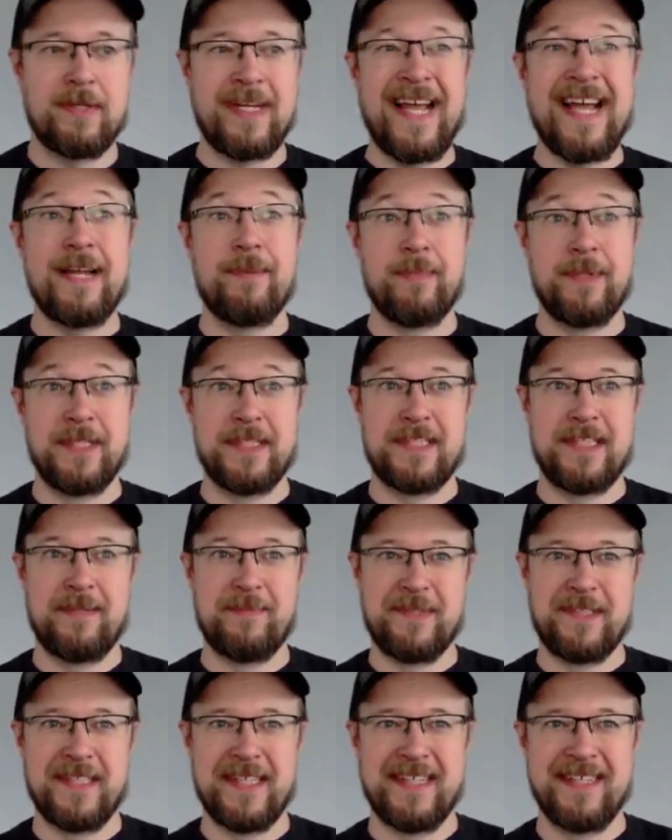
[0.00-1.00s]
can be the
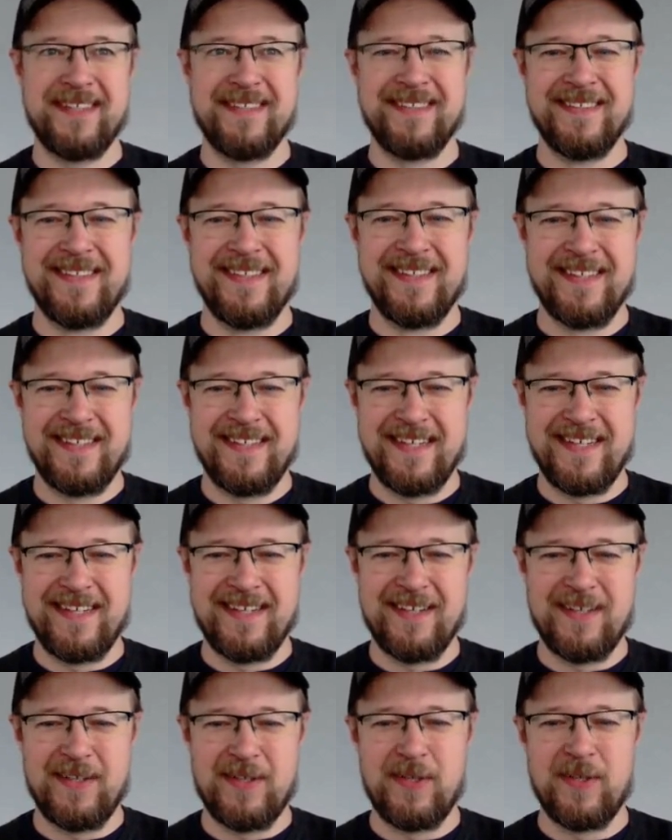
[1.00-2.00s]
same style
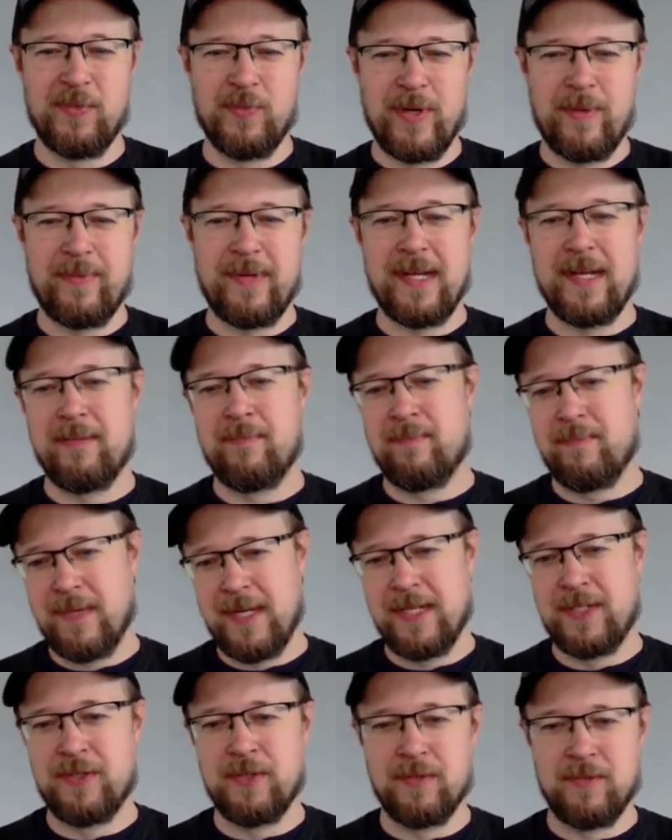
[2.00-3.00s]
on webcam
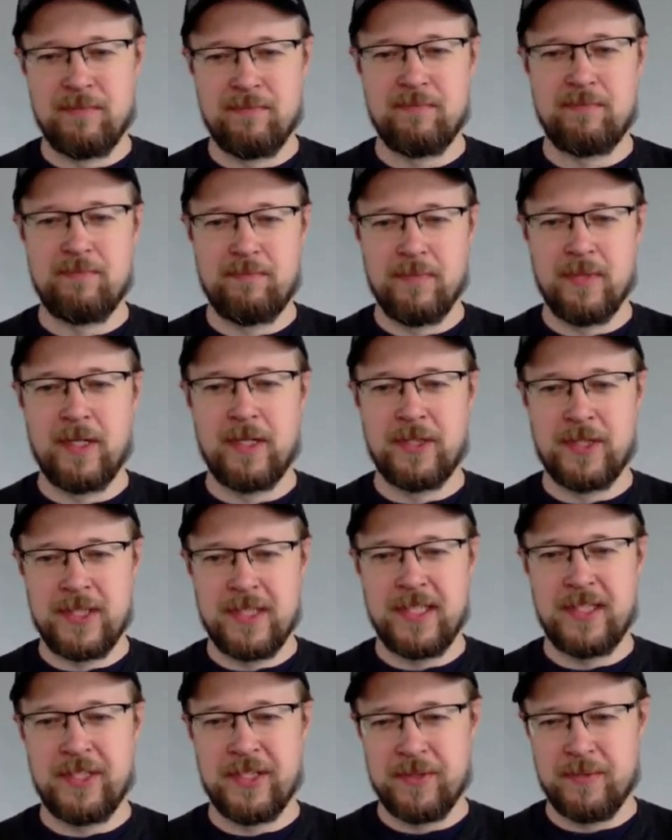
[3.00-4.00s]
and on large
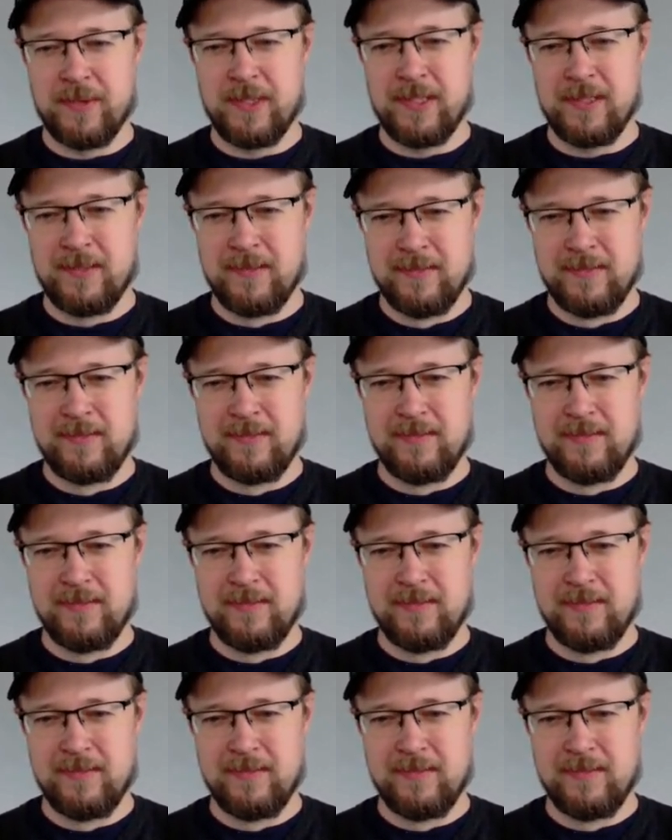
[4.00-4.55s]
stage as well.